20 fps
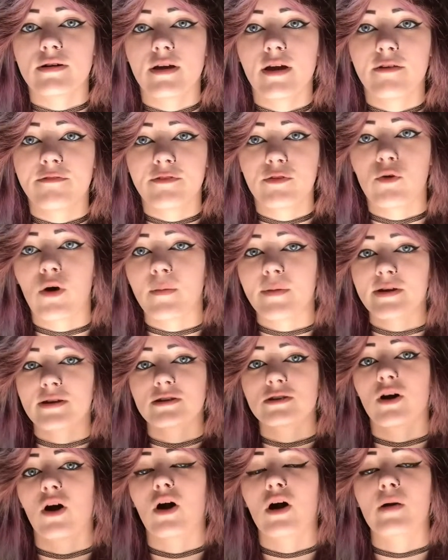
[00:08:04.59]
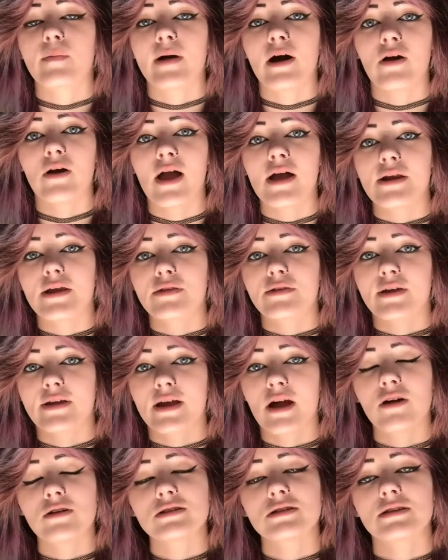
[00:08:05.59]
if you want me to talk about anything
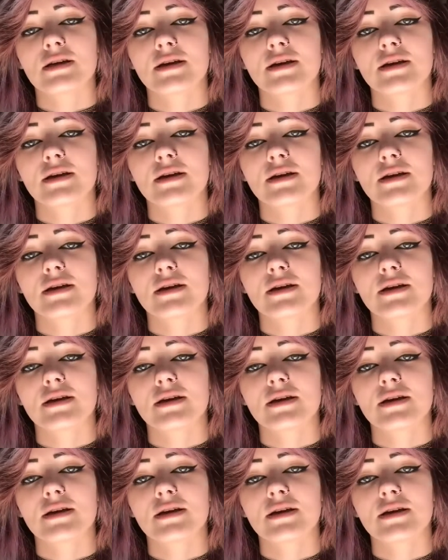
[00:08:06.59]
else